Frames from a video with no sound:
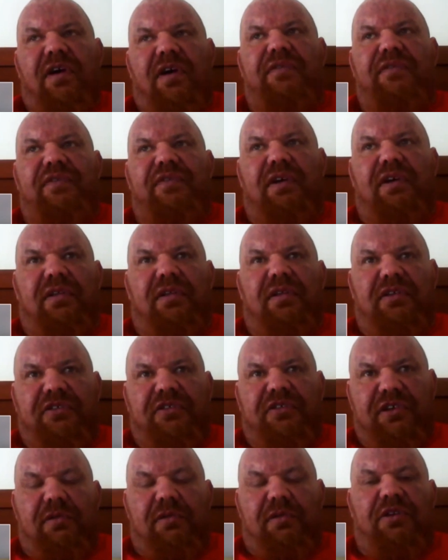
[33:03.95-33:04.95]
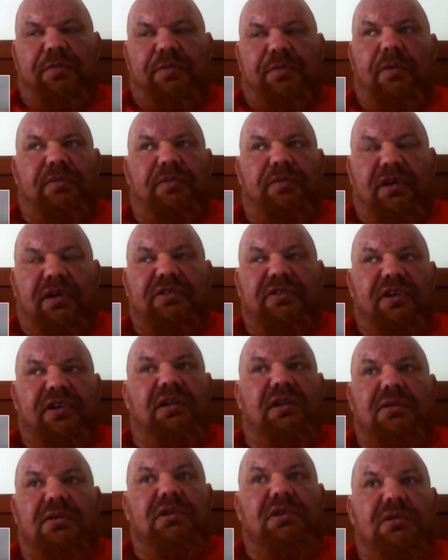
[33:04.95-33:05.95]
I feel there's serious problems, I'll
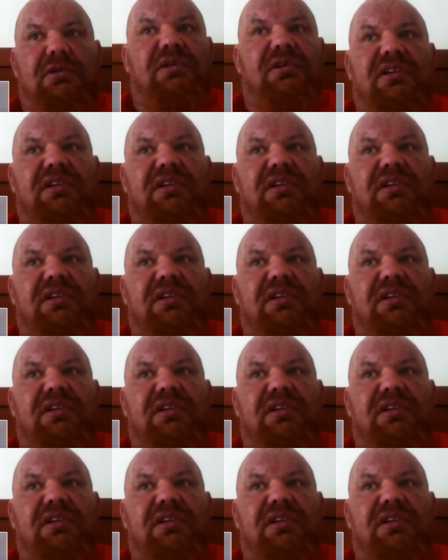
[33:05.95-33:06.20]
say, look, you